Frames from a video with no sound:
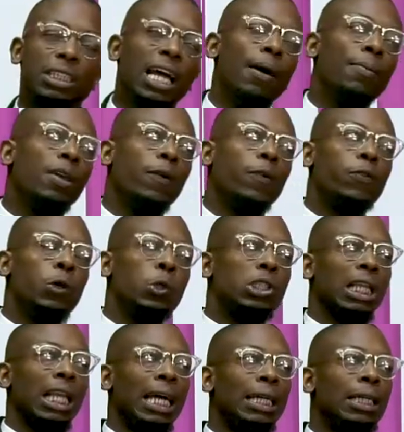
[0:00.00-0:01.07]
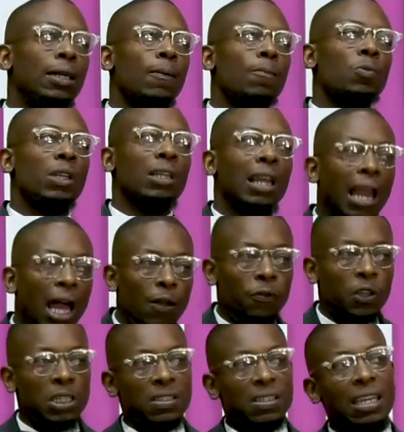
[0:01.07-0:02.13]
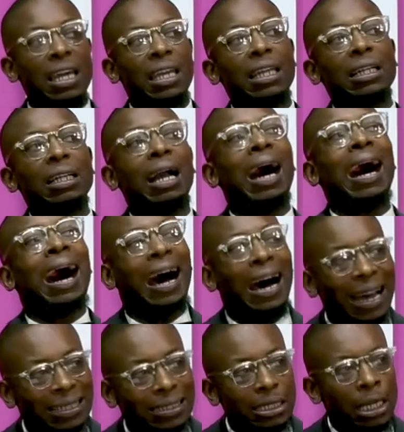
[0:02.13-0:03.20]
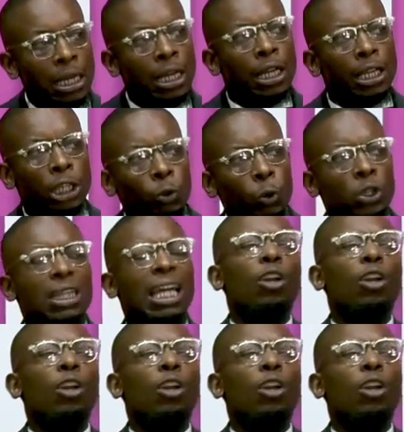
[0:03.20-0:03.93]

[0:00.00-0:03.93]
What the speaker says: time he feels like life is getting hard, he would